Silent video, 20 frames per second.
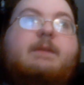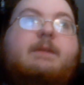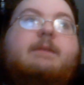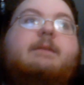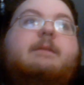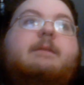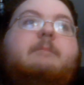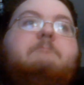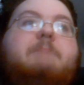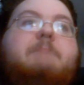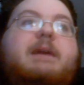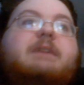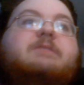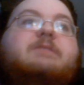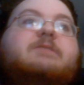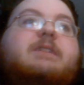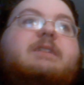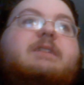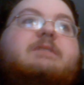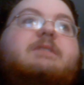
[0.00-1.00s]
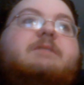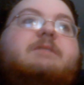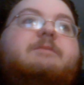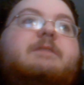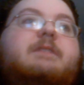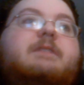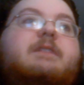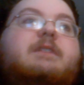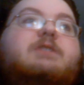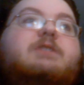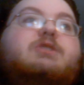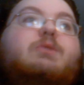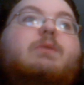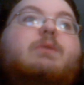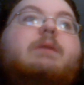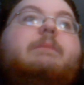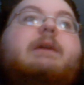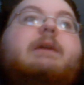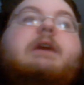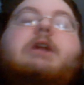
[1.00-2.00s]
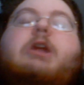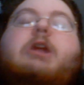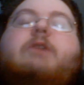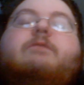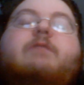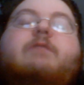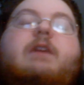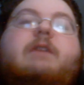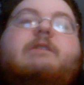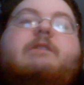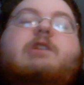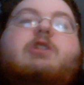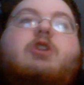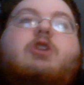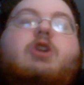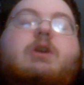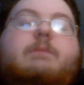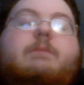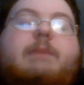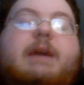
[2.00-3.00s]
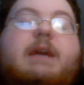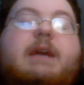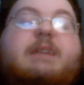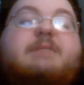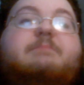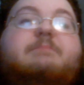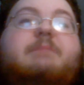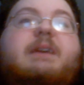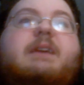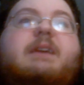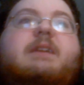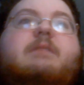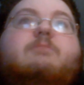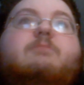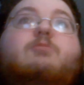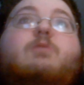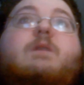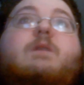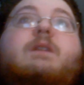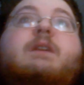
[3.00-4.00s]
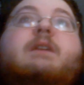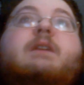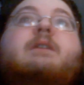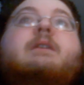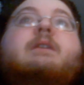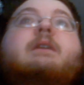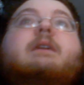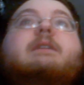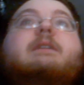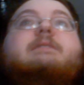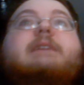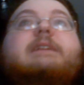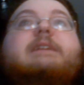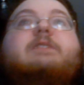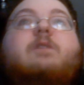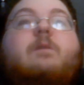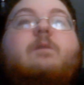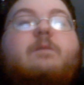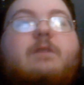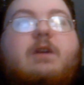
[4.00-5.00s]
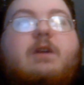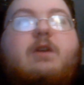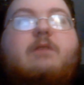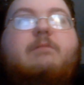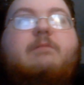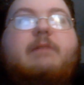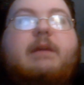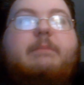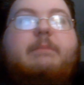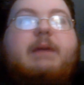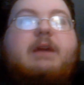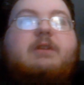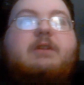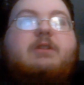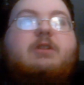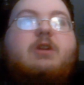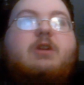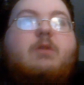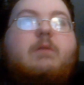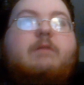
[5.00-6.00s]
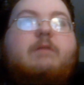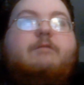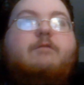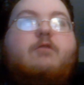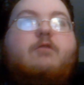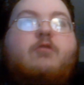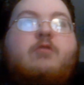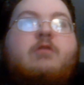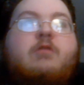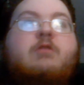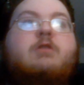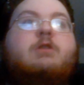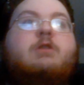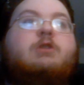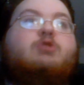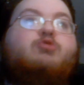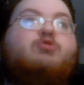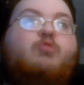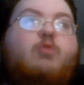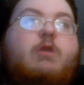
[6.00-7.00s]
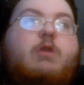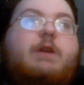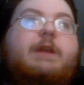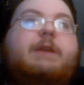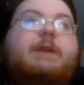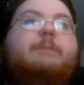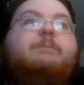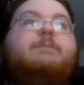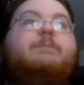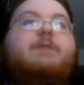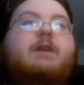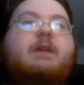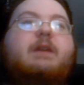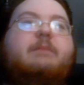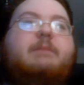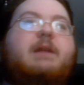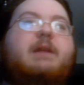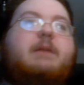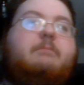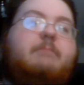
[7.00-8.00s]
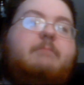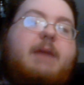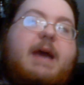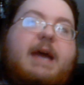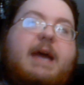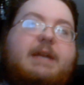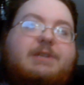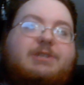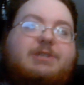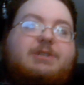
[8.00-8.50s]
my strategy for this, you want to make it a very long match. Make him winded, because I don't know if Ryback could go a 20, 30-minute match.